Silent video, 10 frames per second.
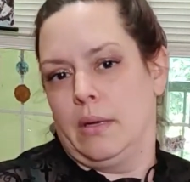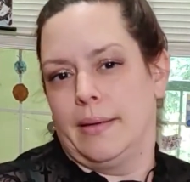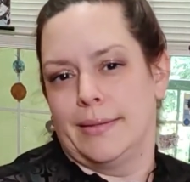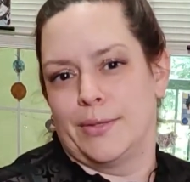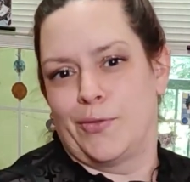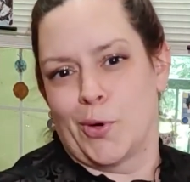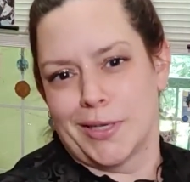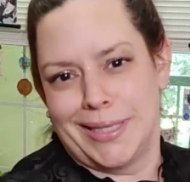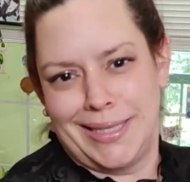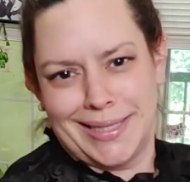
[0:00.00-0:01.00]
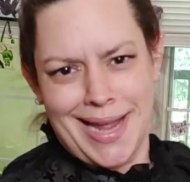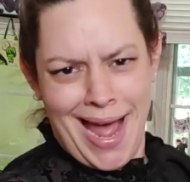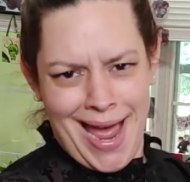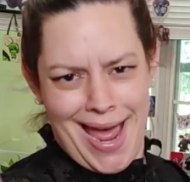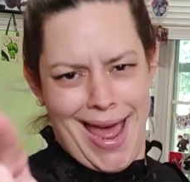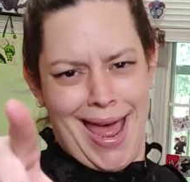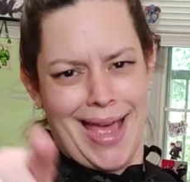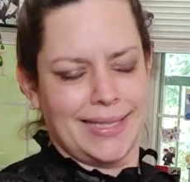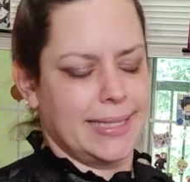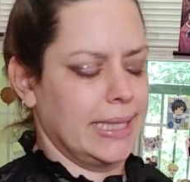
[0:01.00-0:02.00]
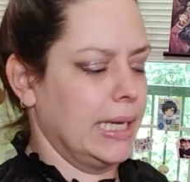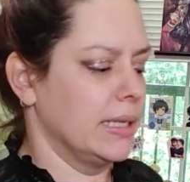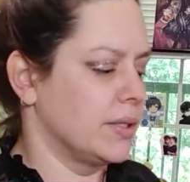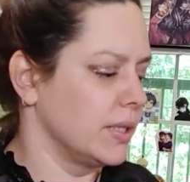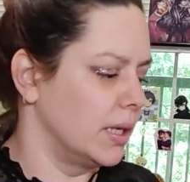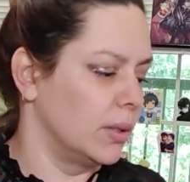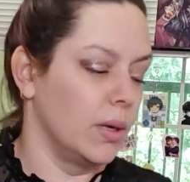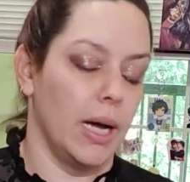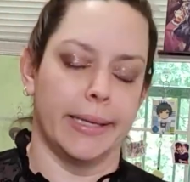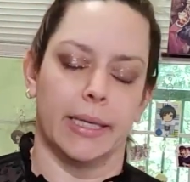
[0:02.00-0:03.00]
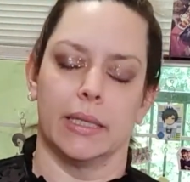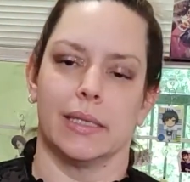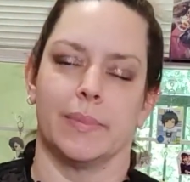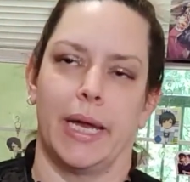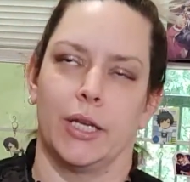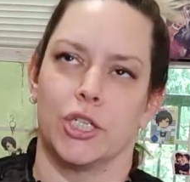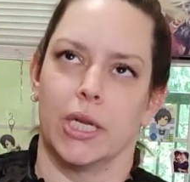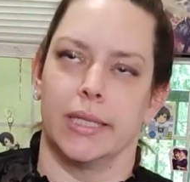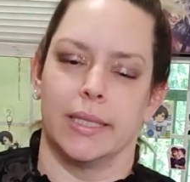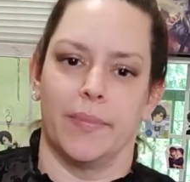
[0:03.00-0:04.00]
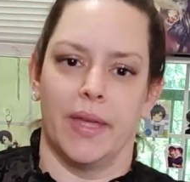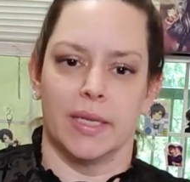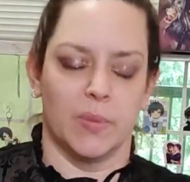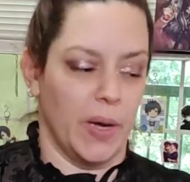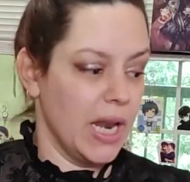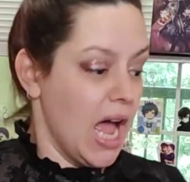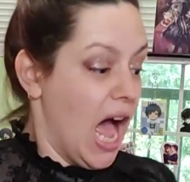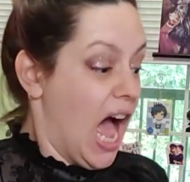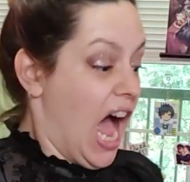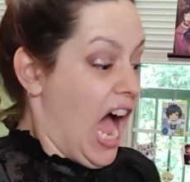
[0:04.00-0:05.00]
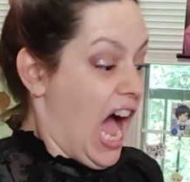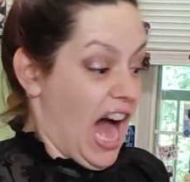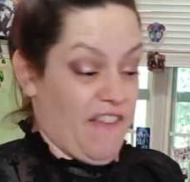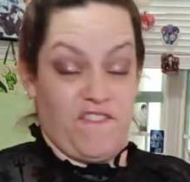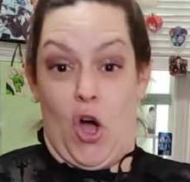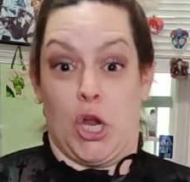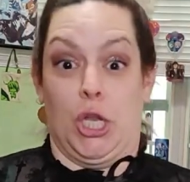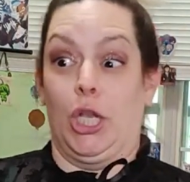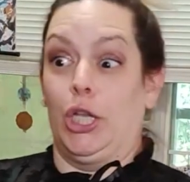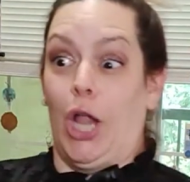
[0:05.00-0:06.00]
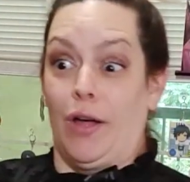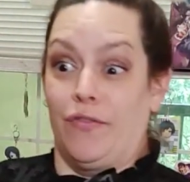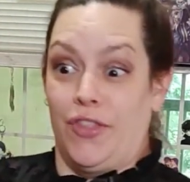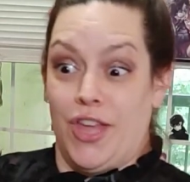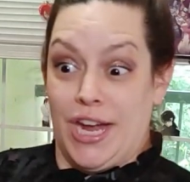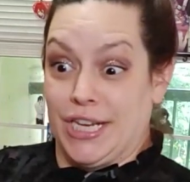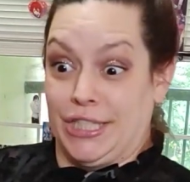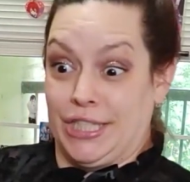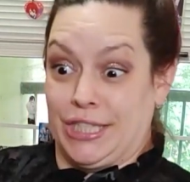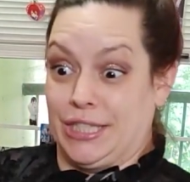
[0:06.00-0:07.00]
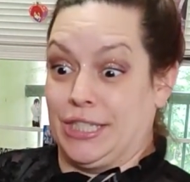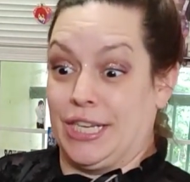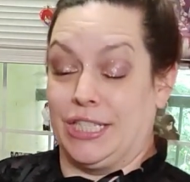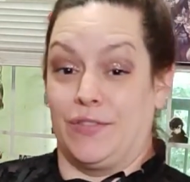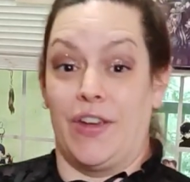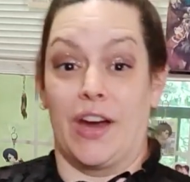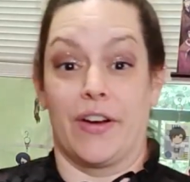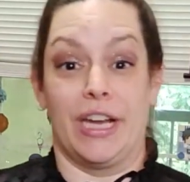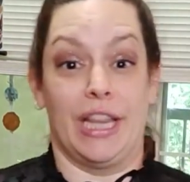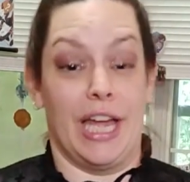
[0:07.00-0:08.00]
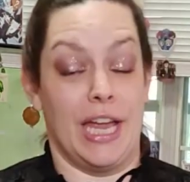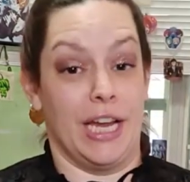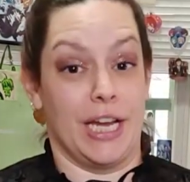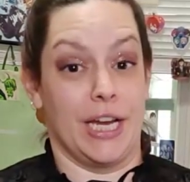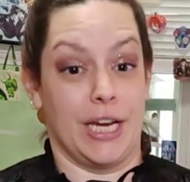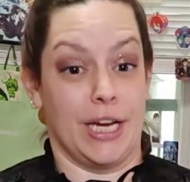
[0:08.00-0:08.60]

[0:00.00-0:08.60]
is a 14. See, so I can at least manage to get some things, but I fucking love this. It's very like,